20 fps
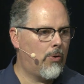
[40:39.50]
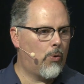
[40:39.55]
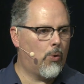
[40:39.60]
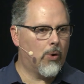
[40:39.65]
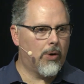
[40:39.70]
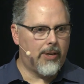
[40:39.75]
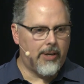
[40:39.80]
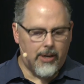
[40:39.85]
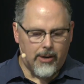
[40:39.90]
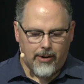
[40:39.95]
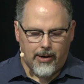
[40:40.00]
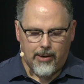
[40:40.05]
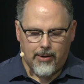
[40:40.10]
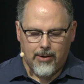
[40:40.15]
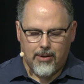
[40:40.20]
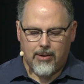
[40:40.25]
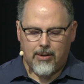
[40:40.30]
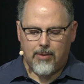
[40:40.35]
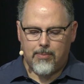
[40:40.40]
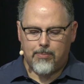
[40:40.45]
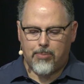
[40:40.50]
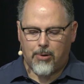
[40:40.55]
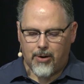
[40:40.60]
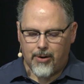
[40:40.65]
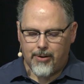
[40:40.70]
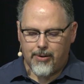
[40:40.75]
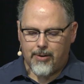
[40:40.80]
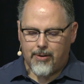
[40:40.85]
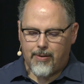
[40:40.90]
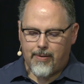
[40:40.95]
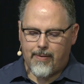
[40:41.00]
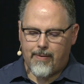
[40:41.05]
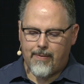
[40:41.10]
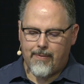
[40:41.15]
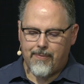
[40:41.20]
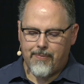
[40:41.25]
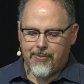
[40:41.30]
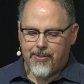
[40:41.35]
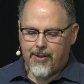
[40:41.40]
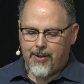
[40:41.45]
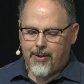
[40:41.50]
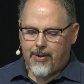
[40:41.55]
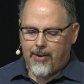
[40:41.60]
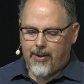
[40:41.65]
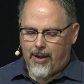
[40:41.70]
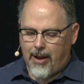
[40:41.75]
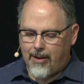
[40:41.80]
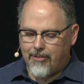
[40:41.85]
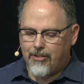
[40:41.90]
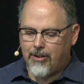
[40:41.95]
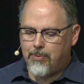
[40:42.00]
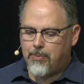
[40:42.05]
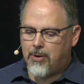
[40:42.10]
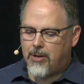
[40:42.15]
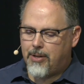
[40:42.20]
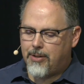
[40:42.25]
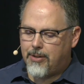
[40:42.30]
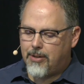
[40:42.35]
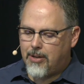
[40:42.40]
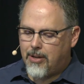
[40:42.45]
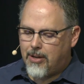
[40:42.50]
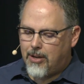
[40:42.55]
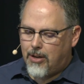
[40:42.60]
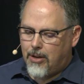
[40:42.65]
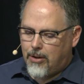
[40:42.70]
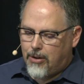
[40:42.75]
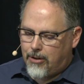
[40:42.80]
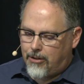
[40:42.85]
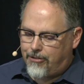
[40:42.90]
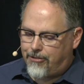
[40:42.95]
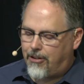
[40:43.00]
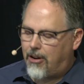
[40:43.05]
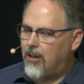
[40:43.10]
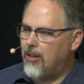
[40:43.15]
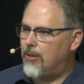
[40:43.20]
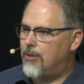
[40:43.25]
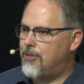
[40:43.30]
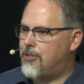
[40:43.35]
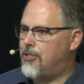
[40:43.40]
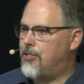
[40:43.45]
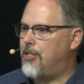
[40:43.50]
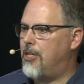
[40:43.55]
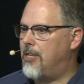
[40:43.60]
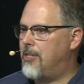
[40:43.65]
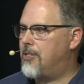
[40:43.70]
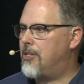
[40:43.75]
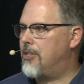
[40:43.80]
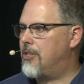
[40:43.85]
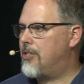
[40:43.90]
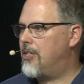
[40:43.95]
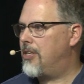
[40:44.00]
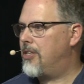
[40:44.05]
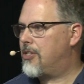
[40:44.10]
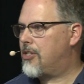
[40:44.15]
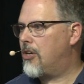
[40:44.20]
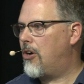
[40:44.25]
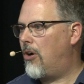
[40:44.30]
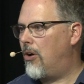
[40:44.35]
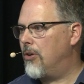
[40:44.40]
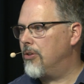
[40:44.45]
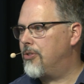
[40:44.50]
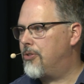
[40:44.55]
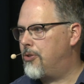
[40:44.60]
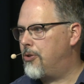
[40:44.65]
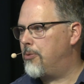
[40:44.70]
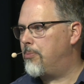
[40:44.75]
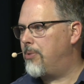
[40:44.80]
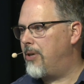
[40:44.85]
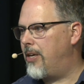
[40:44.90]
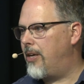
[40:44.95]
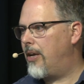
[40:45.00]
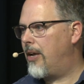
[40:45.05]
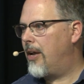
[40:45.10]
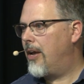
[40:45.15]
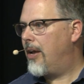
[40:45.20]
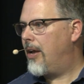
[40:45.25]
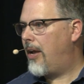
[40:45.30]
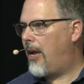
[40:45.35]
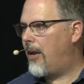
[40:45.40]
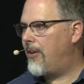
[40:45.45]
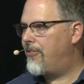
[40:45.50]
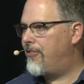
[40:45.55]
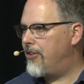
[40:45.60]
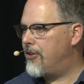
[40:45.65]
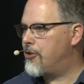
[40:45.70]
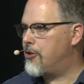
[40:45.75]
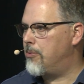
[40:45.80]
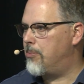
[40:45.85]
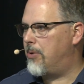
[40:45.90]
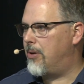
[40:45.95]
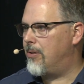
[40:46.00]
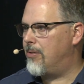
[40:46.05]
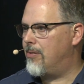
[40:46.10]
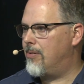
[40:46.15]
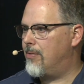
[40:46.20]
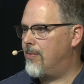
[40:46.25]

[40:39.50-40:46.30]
Ordinary part. Everyone who follows Jesus is called to be a fisherman.